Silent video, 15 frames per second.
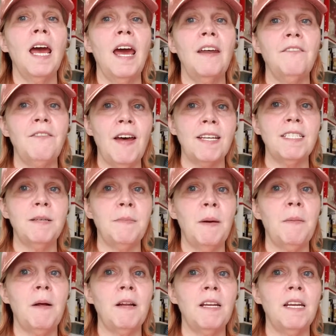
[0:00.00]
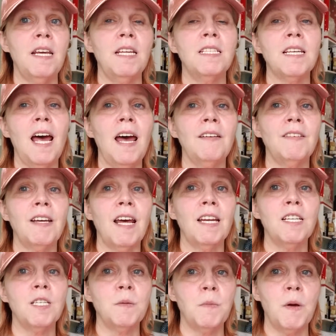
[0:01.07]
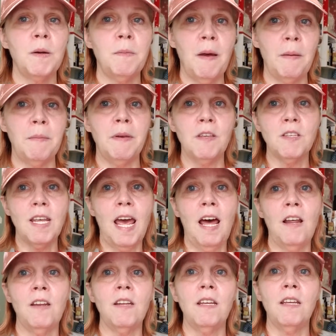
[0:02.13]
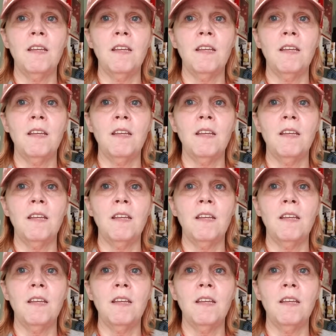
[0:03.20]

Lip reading: and fats that my body needs, I have to kind of spread my meals out